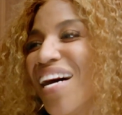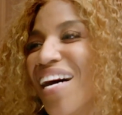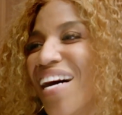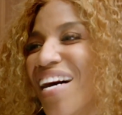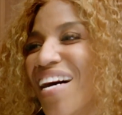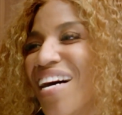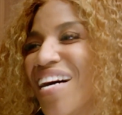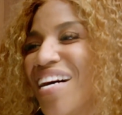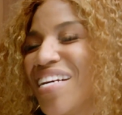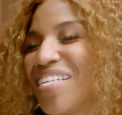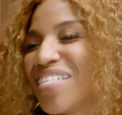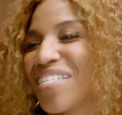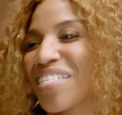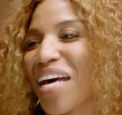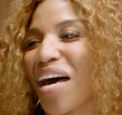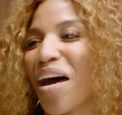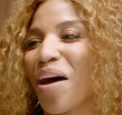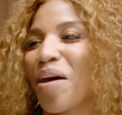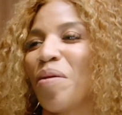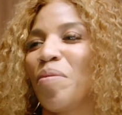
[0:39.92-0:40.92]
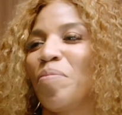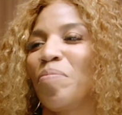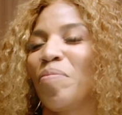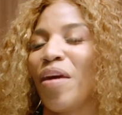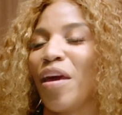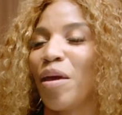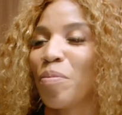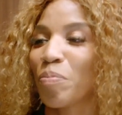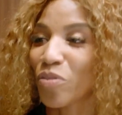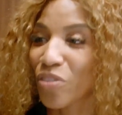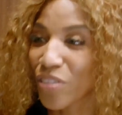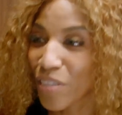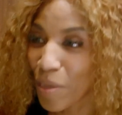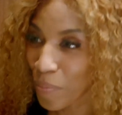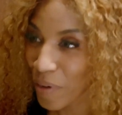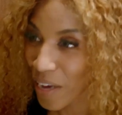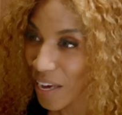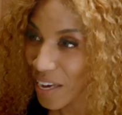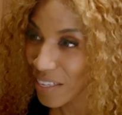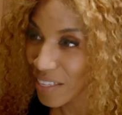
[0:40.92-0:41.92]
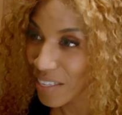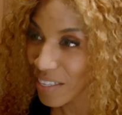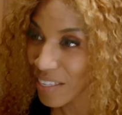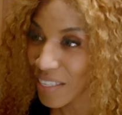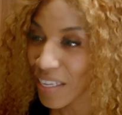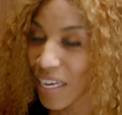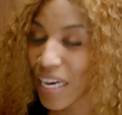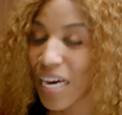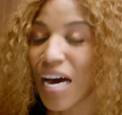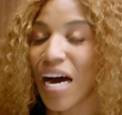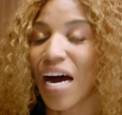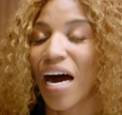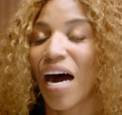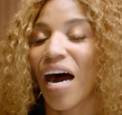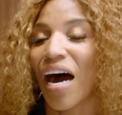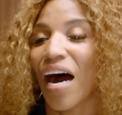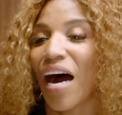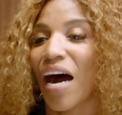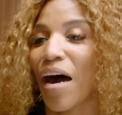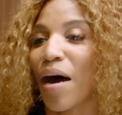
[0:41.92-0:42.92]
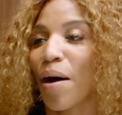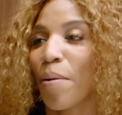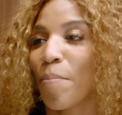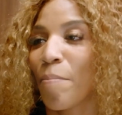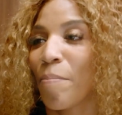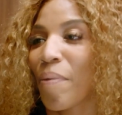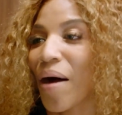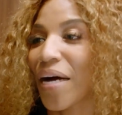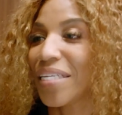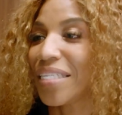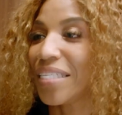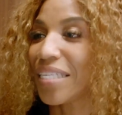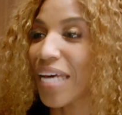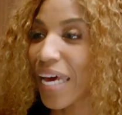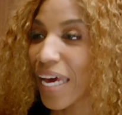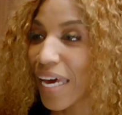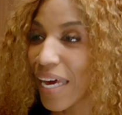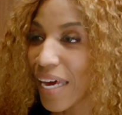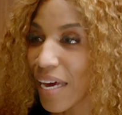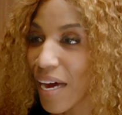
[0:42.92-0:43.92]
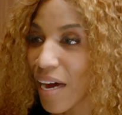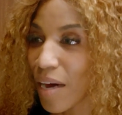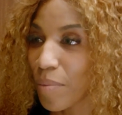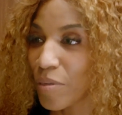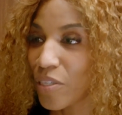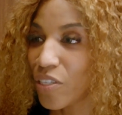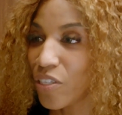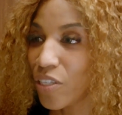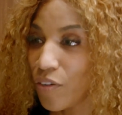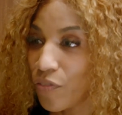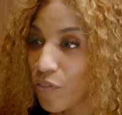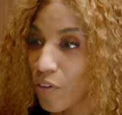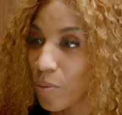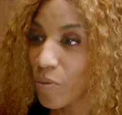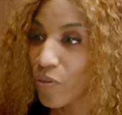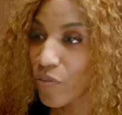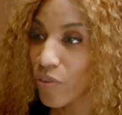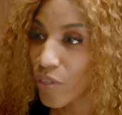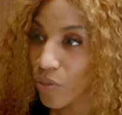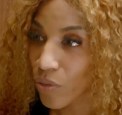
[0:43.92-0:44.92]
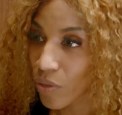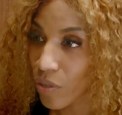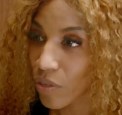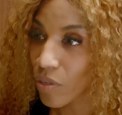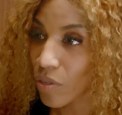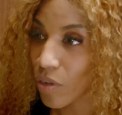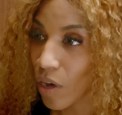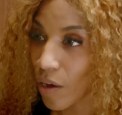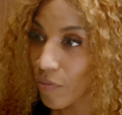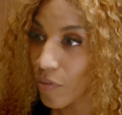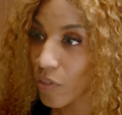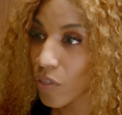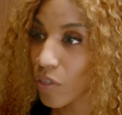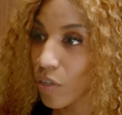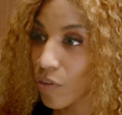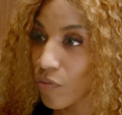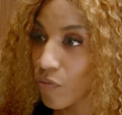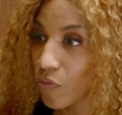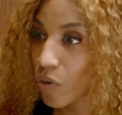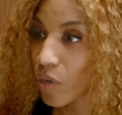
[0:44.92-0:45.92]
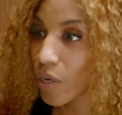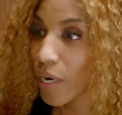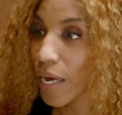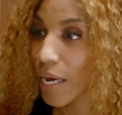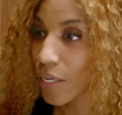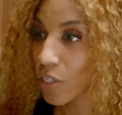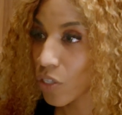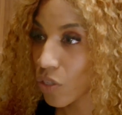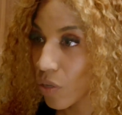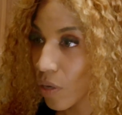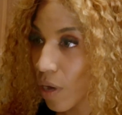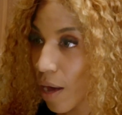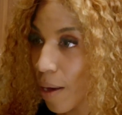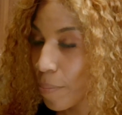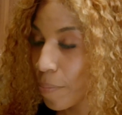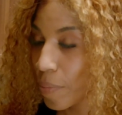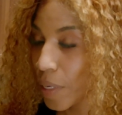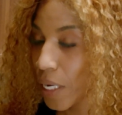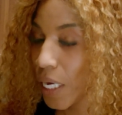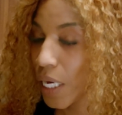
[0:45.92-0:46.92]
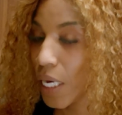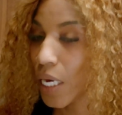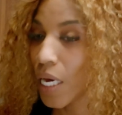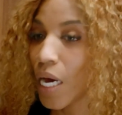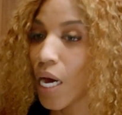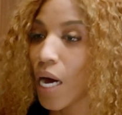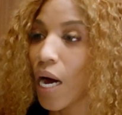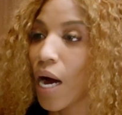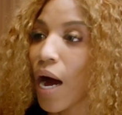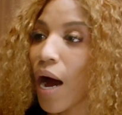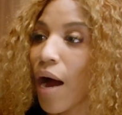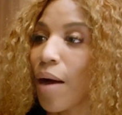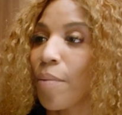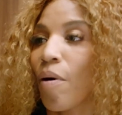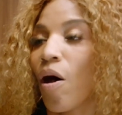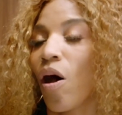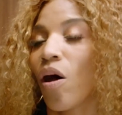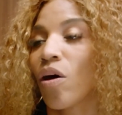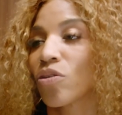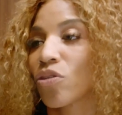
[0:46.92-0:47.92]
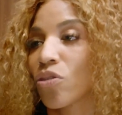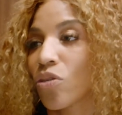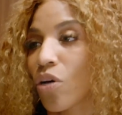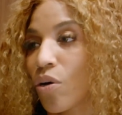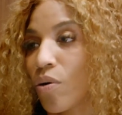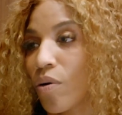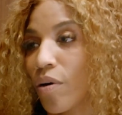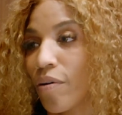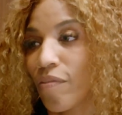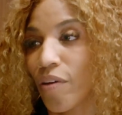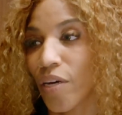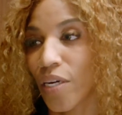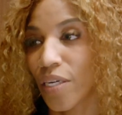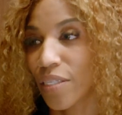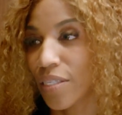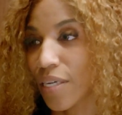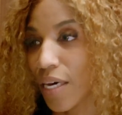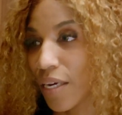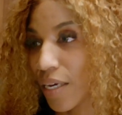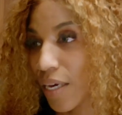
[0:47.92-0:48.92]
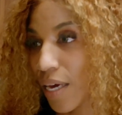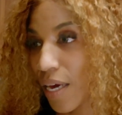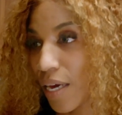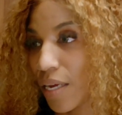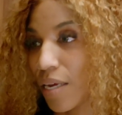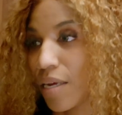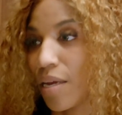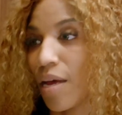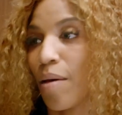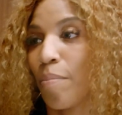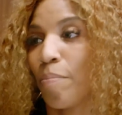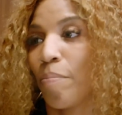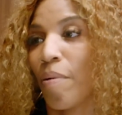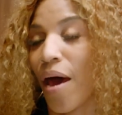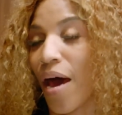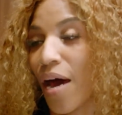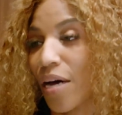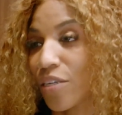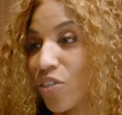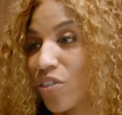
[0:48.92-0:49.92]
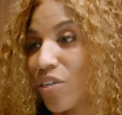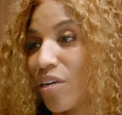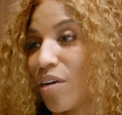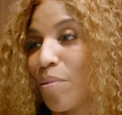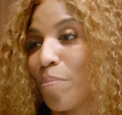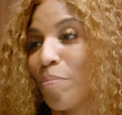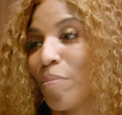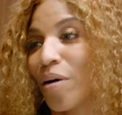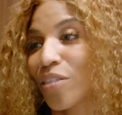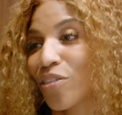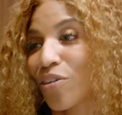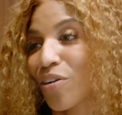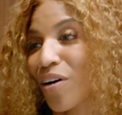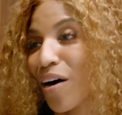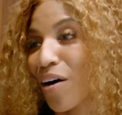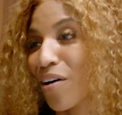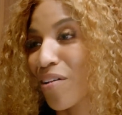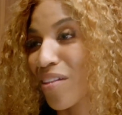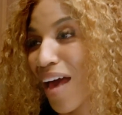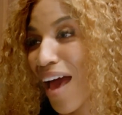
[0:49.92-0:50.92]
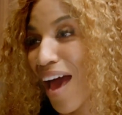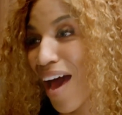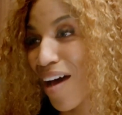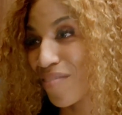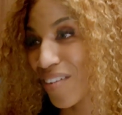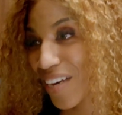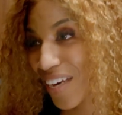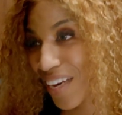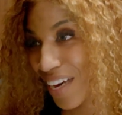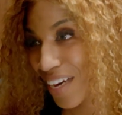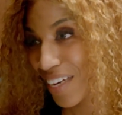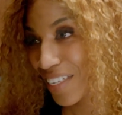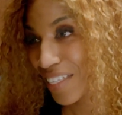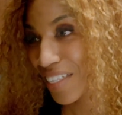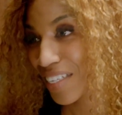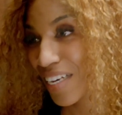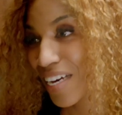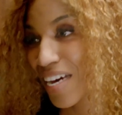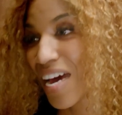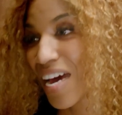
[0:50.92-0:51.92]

Yes, I'm April Simpkins. By day, I'm a Chief Human Resources Officer for a national company. I'm also a very dedicated and passionate mental health advocate,